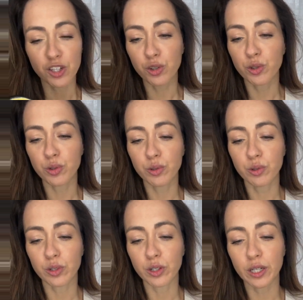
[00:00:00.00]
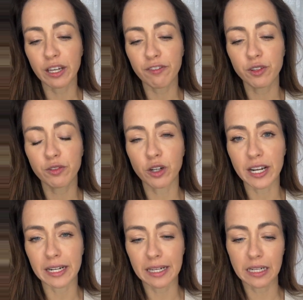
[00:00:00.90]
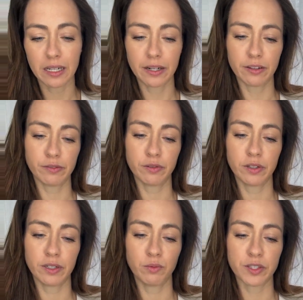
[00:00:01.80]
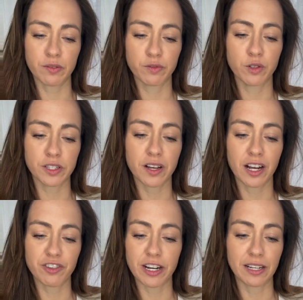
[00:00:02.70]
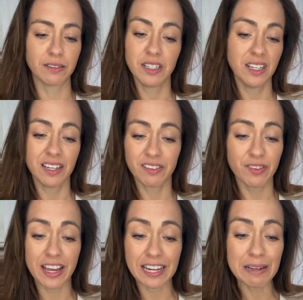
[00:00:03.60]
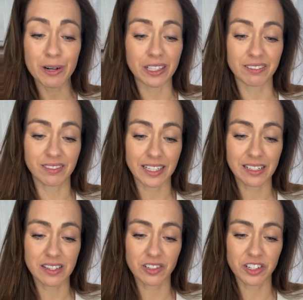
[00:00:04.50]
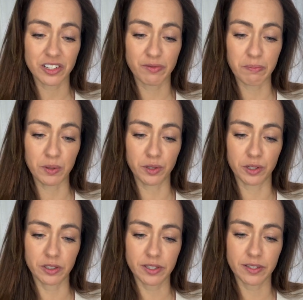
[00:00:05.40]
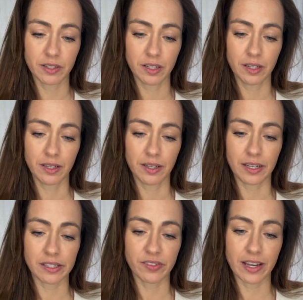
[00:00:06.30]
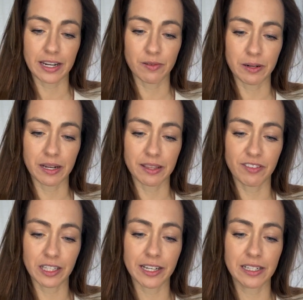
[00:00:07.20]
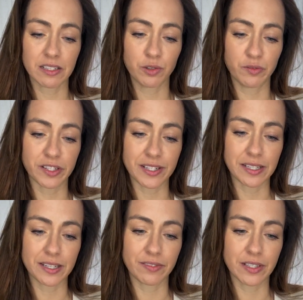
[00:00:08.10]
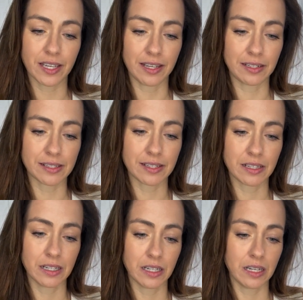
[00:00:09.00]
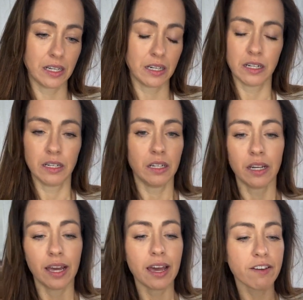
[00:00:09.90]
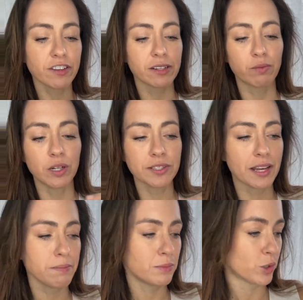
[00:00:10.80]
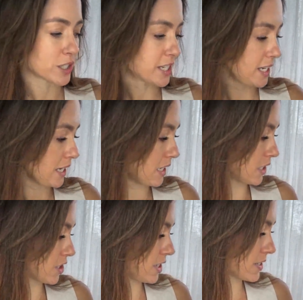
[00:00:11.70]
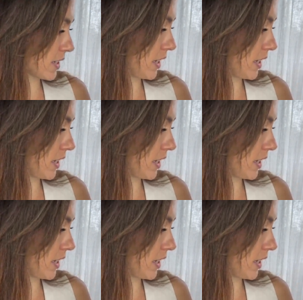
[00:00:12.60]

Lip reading: if you've got any kind of, what's it for? It's hydrating. It's for anyone. Like, it's not just for burns. It's for anyone. I feel like it's good for sensitive skins. Heaven. Well done, Mukti. She's